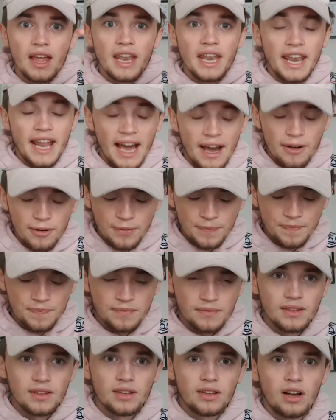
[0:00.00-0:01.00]
Now,
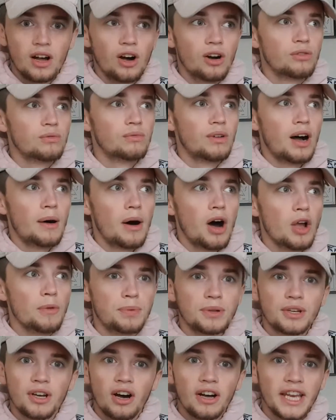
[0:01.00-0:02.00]
I
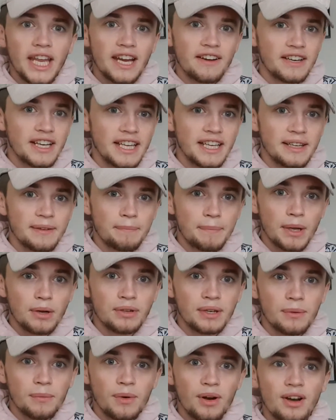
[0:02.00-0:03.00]
hope you can't hear any
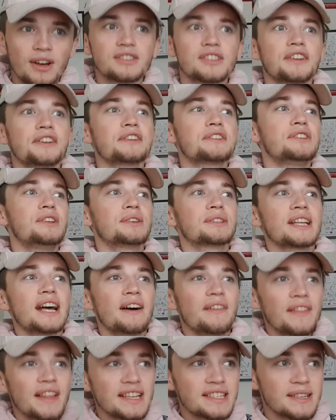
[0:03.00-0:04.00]
building works. So I just looked
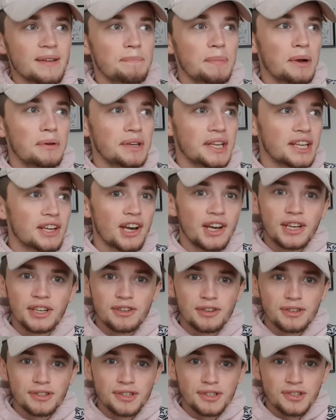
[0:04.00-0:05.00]
out. There's some building going
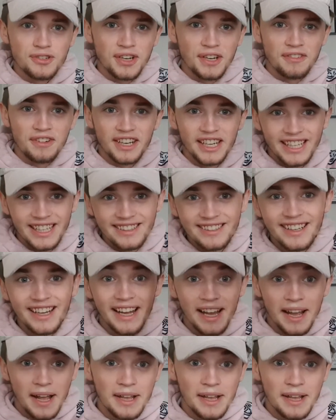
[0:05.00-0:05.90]
across the street right now.